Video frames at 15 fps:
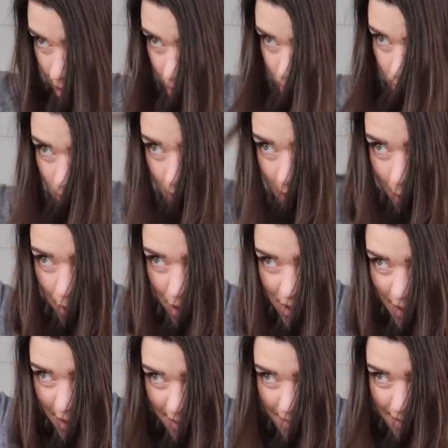I thought I would
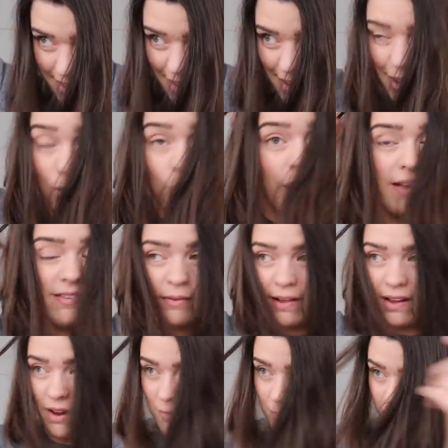just wear
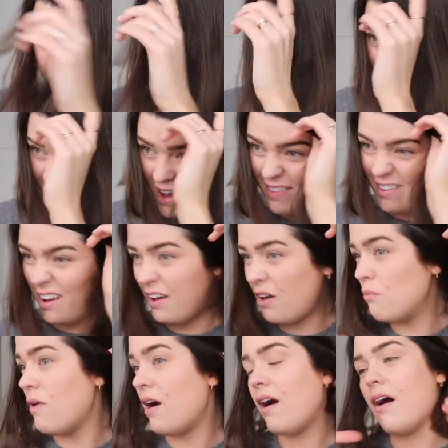something comfy and then I
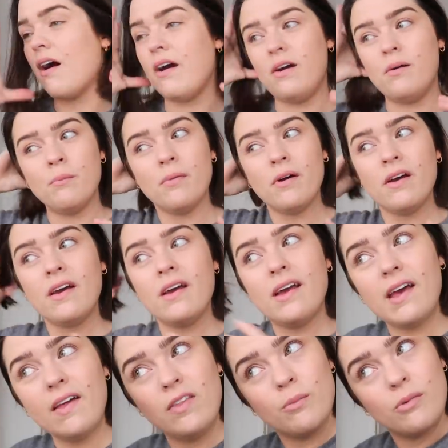can wear it home
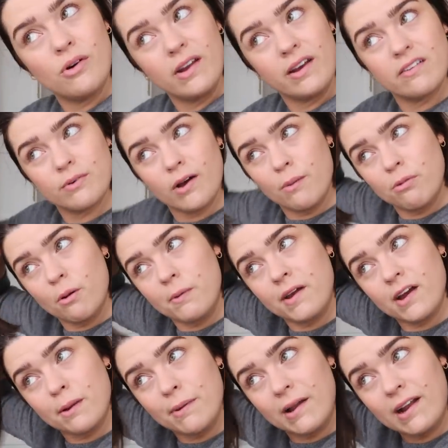in the morning as well. I'm probably
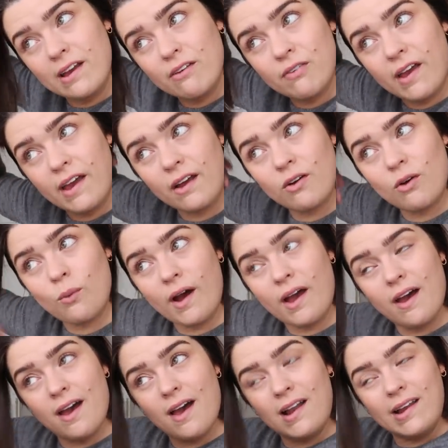gonna be leaving
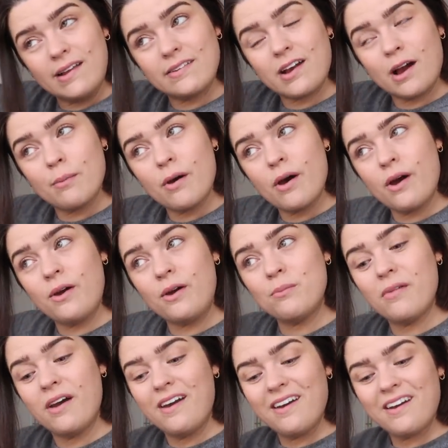quite early to come
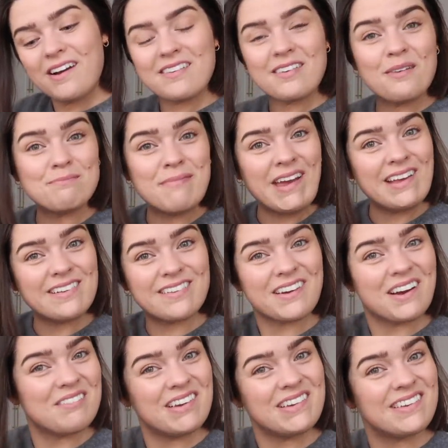home because our mates are
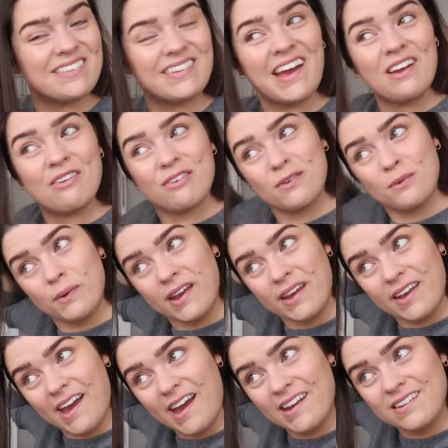coming to stay for the
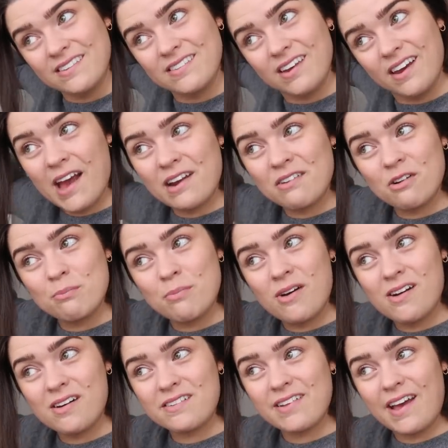weekend. Anna and
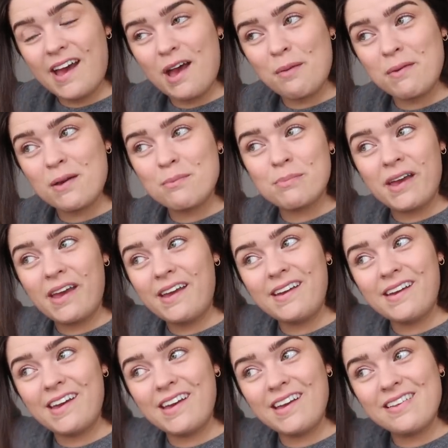Mark's
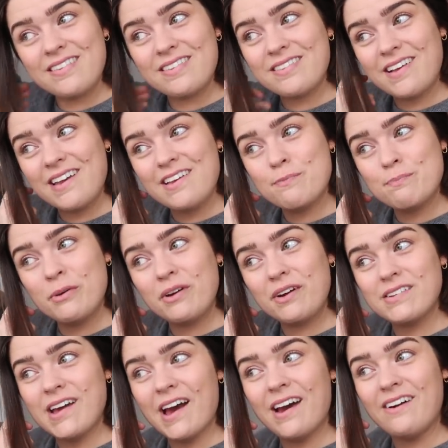Airbnb is
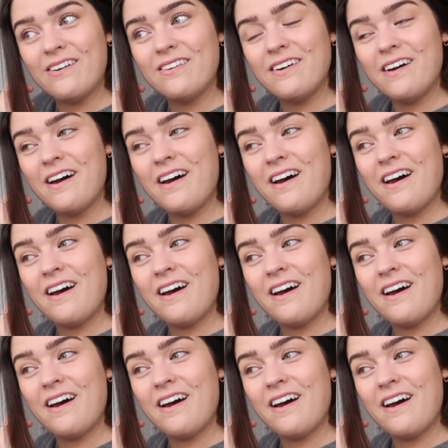booked out.